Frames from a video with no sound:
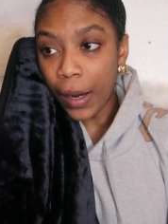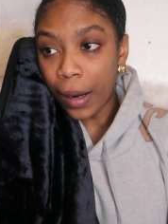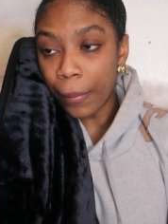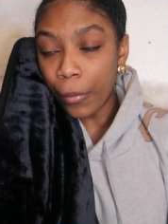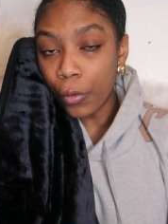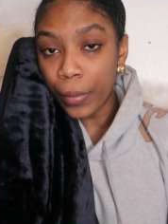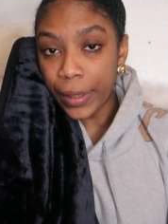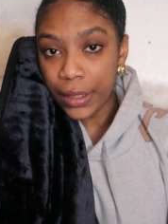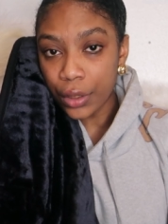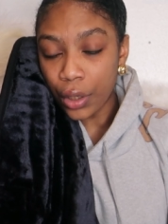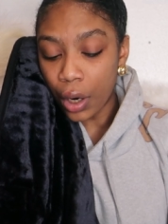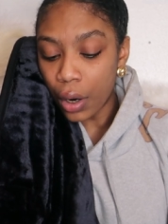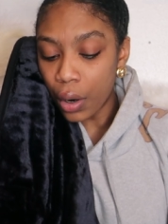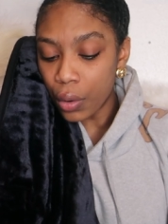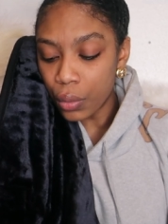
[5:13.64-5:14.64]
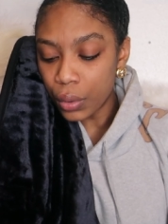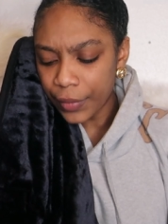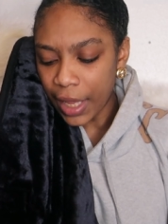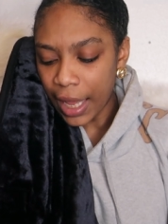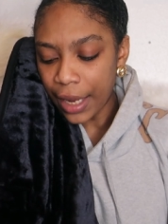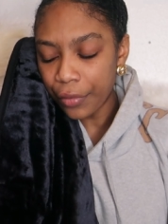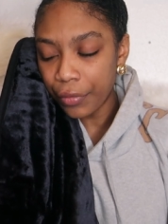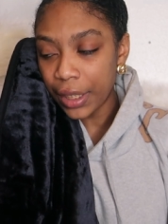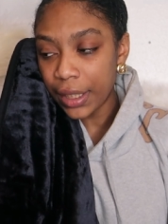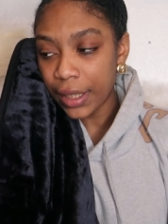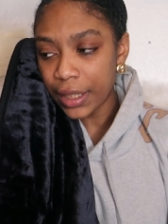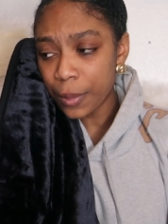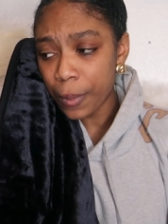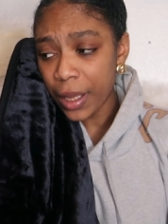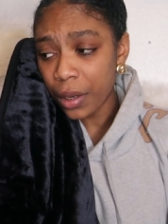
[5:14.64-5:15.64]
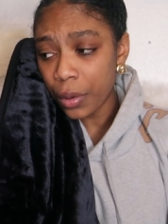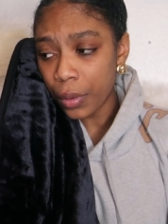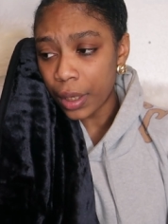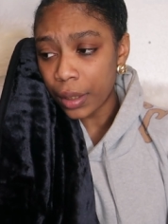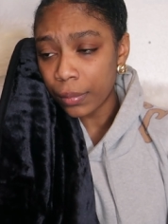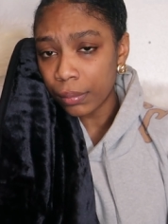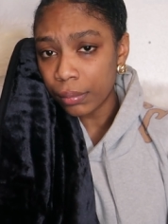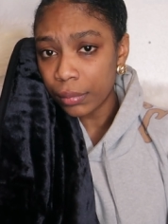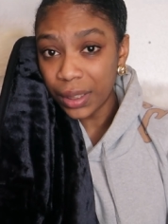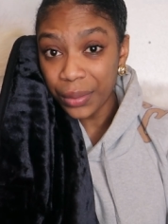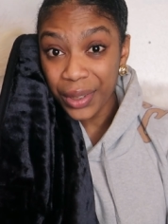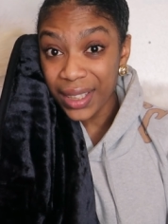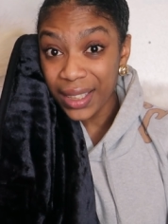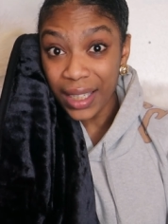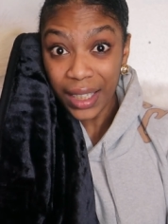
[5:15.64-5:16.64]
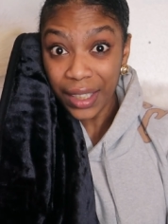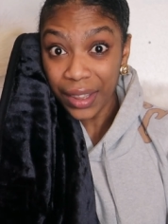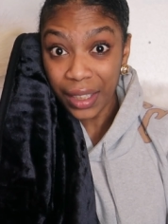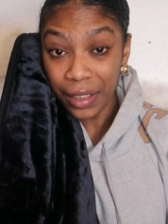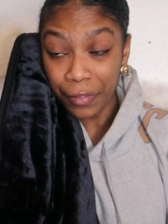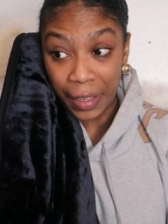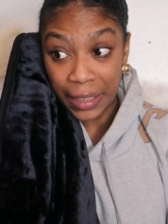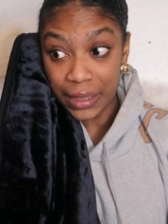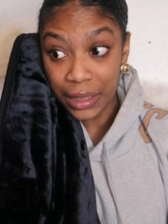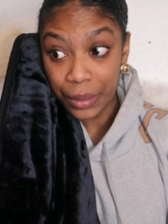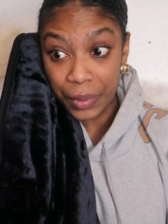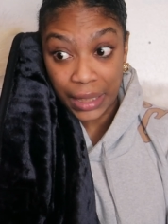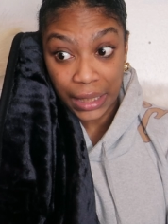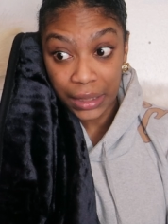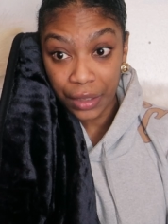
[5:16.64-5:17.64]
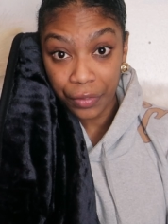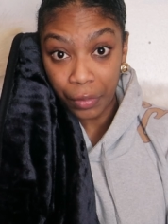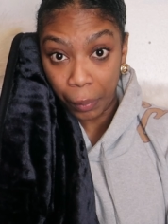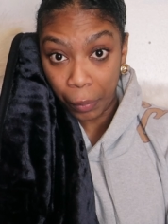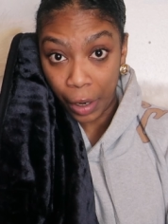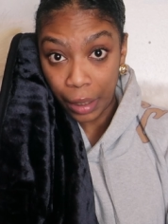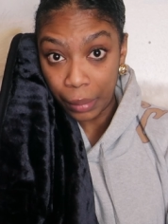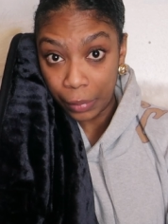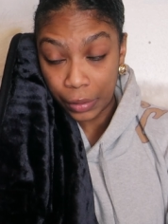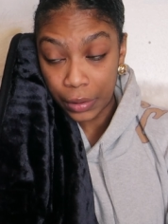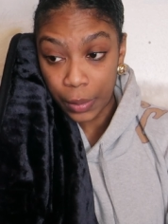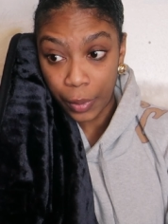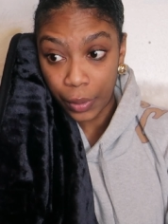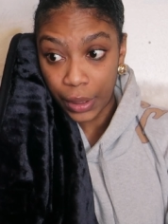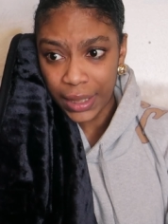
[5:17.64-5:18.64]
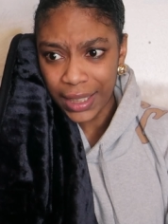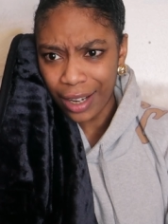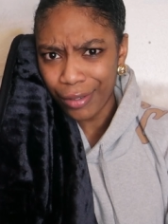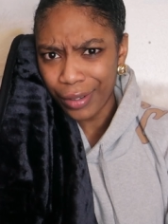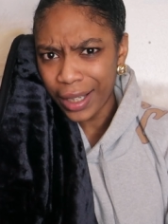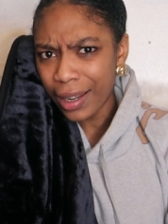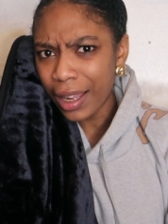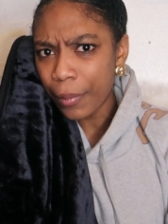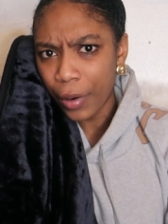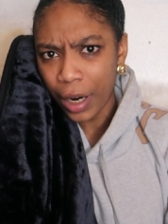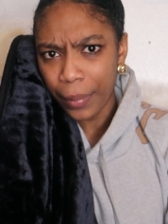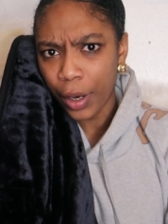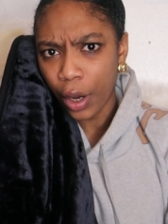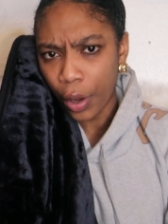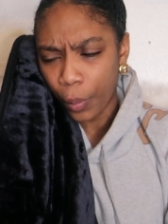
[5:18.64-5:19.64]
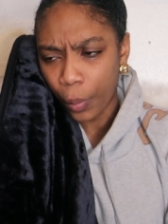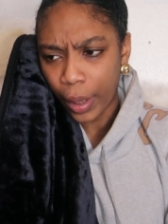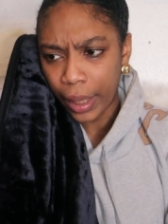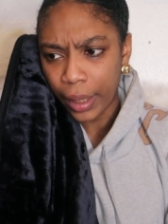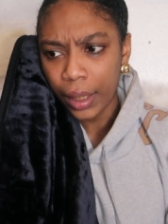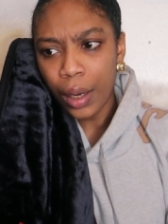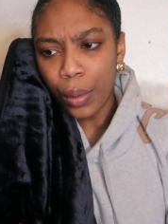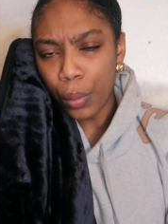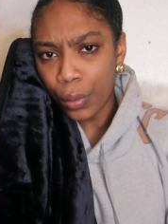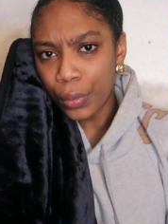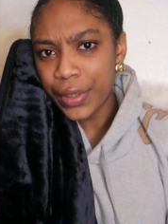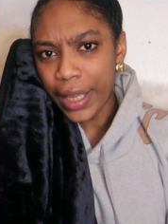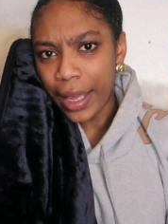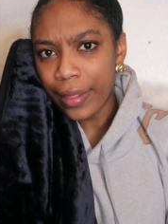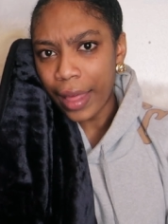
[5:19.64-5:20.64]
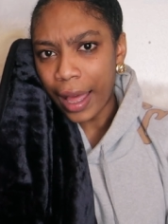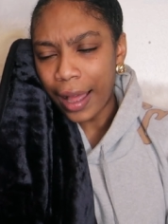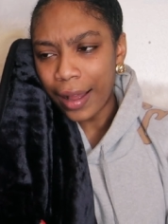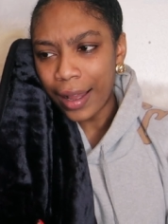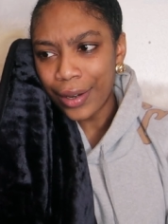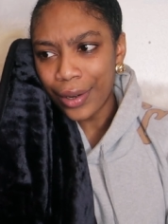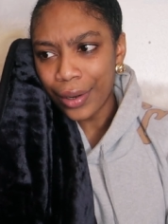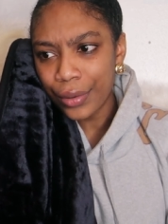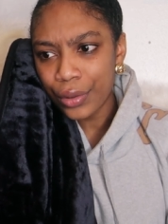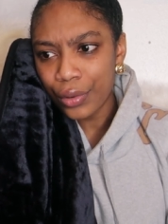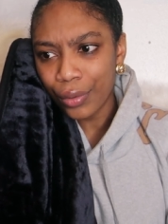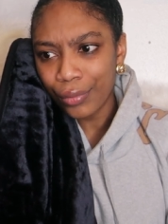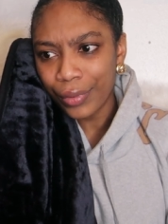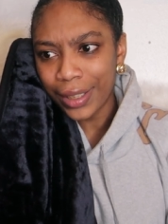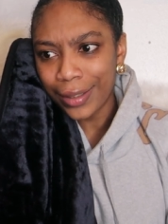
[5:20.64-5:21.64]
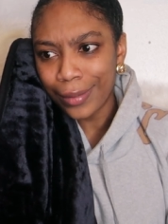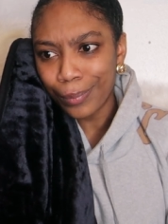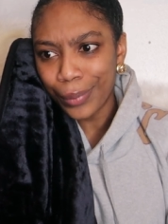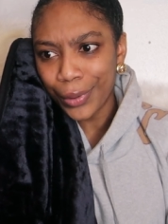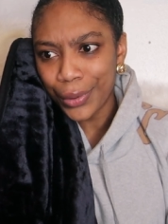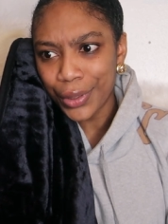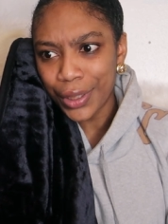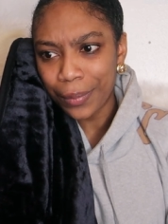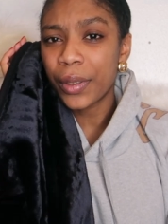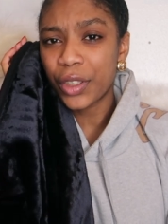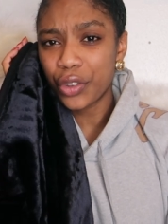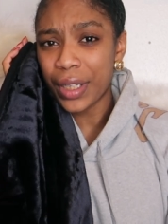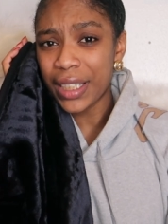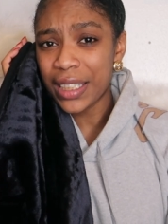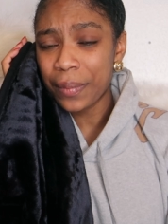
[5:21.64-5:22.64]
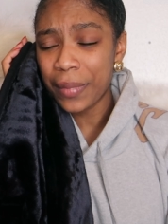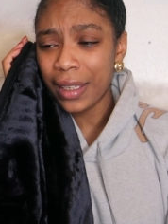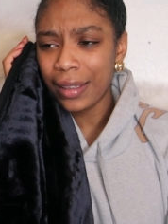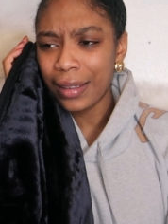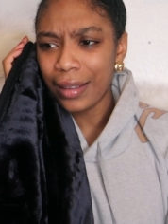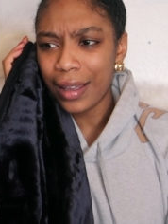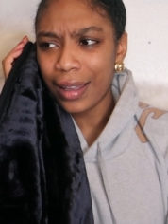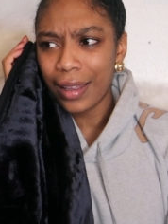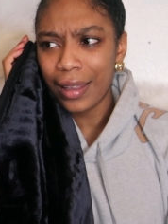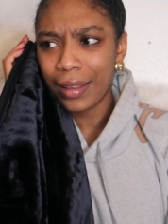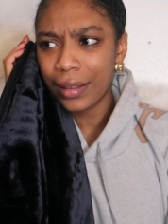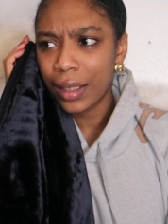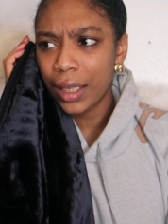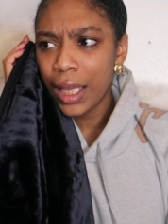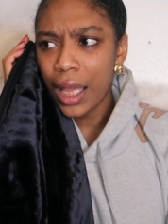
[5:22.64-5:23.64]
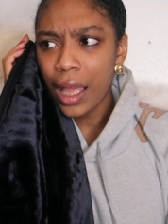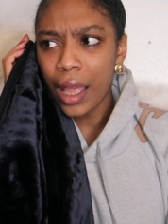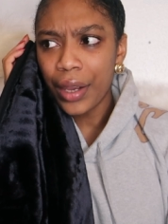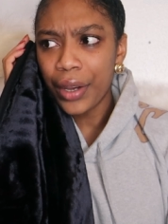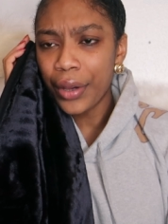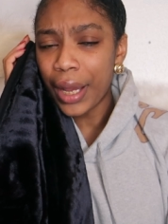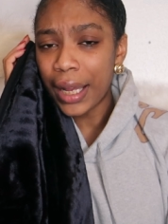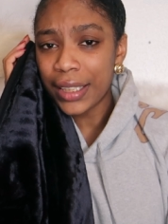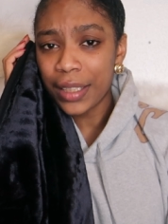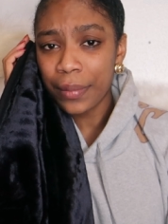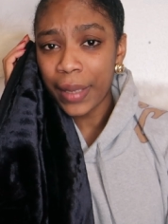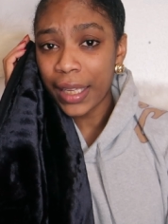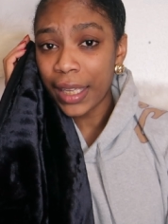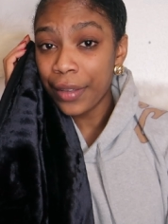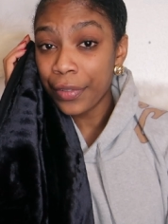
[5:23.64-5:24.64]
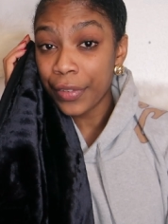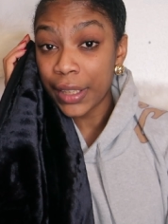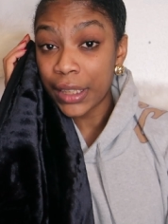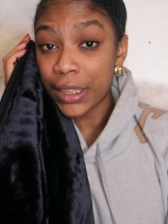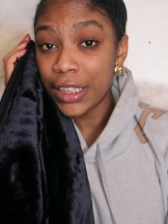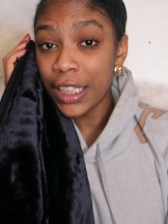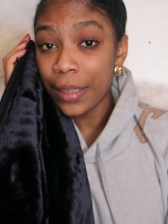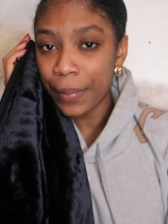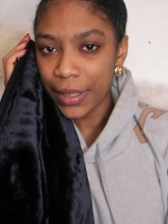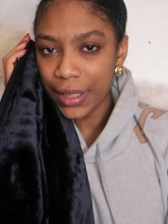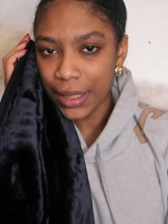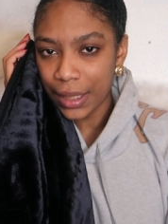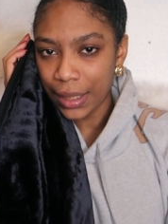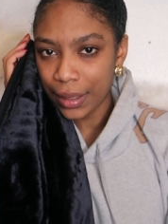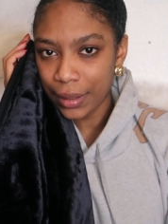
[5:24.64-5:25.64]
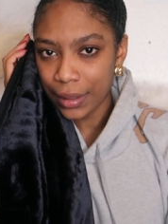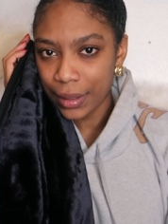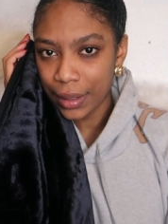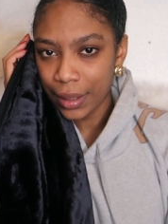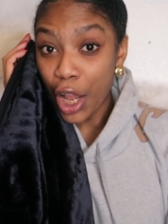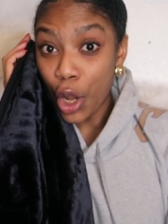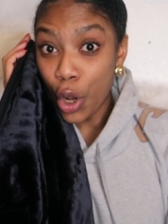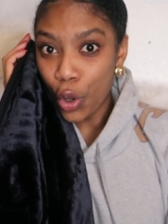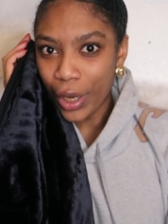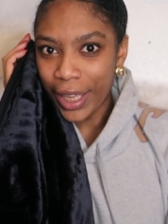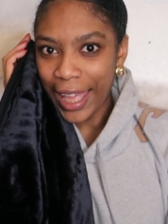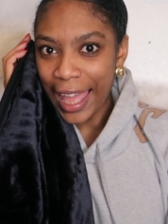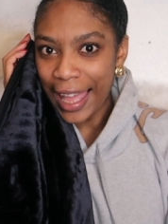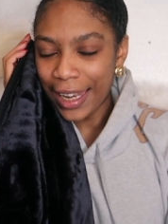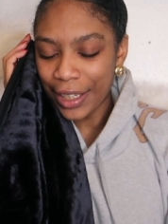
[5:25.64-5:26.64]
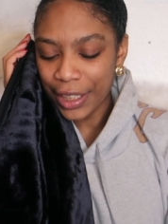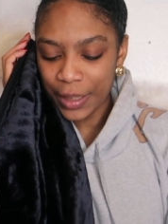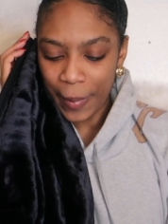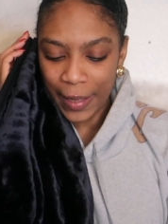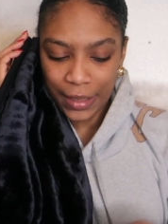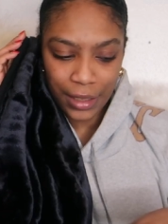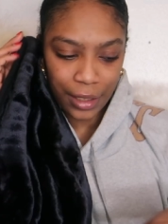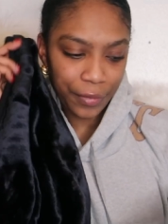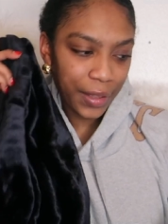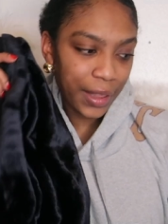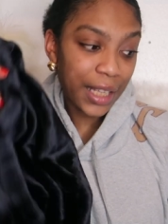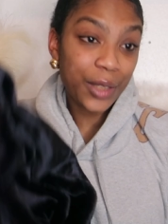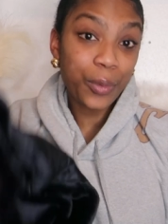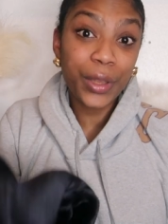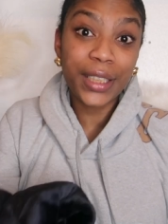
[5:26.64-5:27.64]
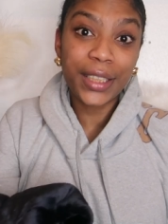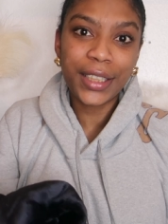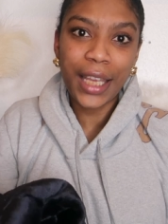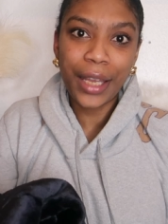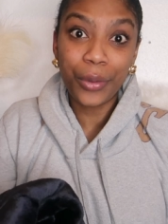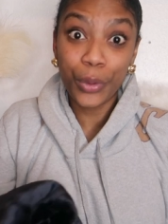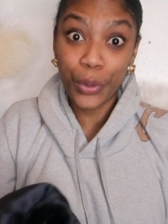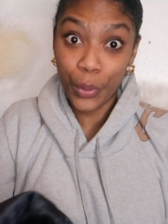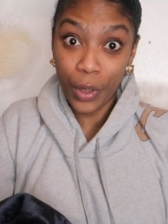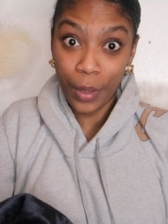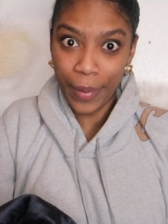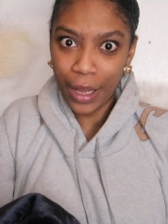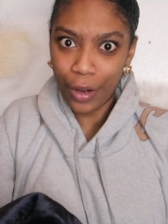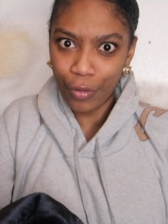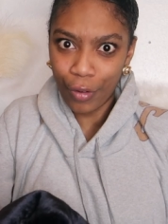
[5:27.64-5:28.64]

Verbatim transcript: I'm always cold. I had a really nice pink one. It wasn't anything fancy. It was actually from Primark, to be honest. I really like Primark homeware. I will say that. I know it's not really bougie, but trust me, I know how to make even the cheapest things look hella expensive, and that's what this channel is all about,